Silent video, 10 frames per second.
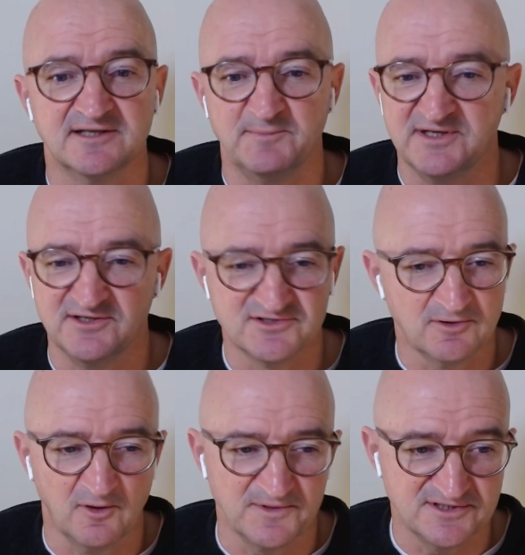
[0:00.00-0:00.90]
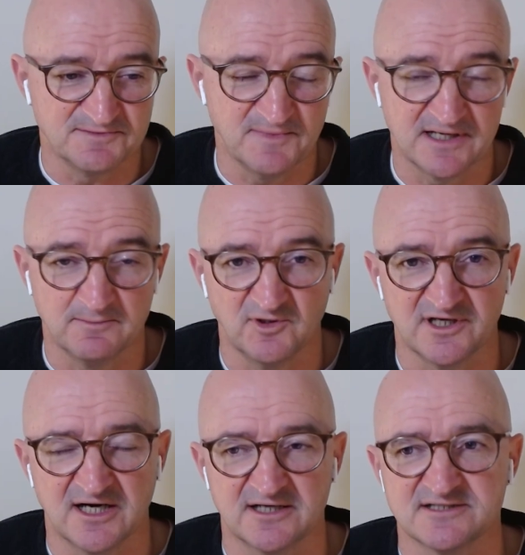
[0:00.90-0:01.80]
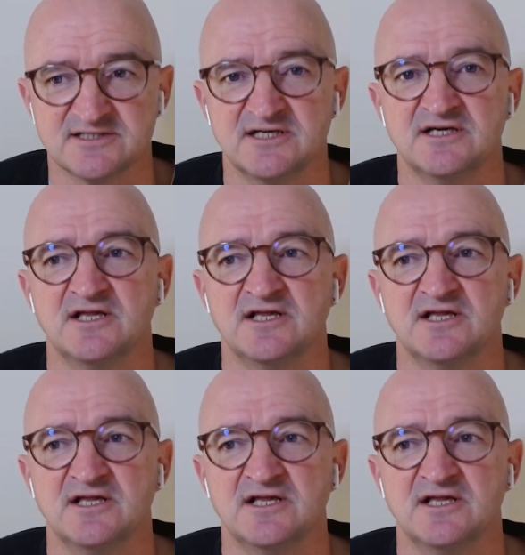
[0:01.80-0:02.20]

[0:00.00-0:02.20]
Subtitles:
They've been used, always used metabolic carts.